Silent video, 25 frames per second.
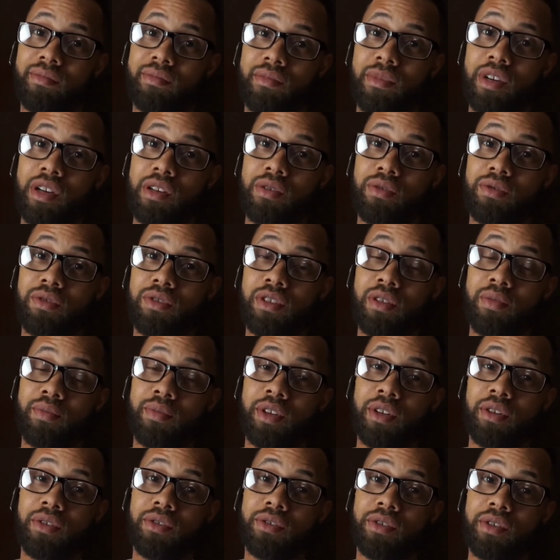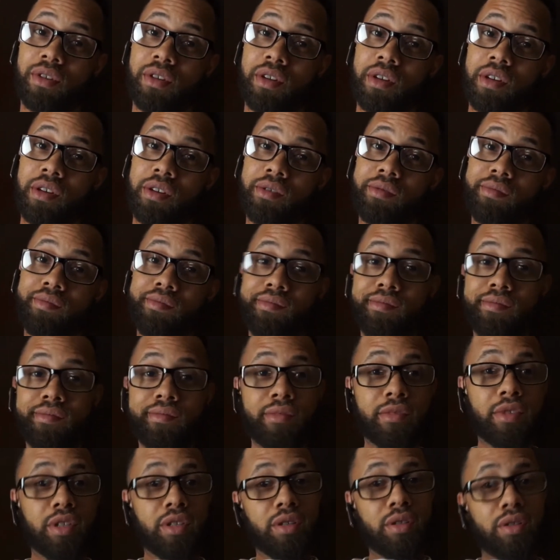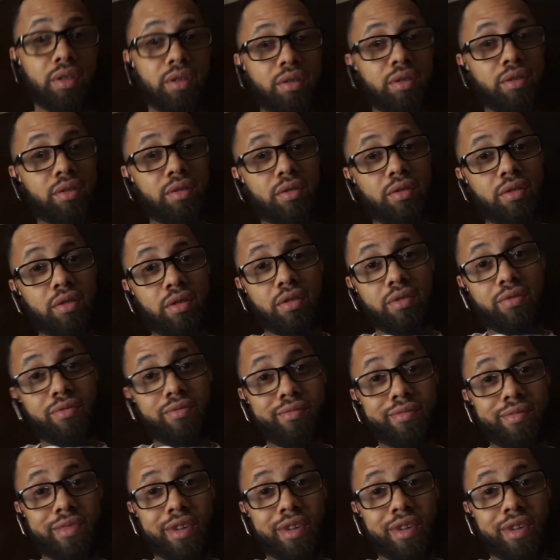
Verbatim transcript: Might do something else tonight. So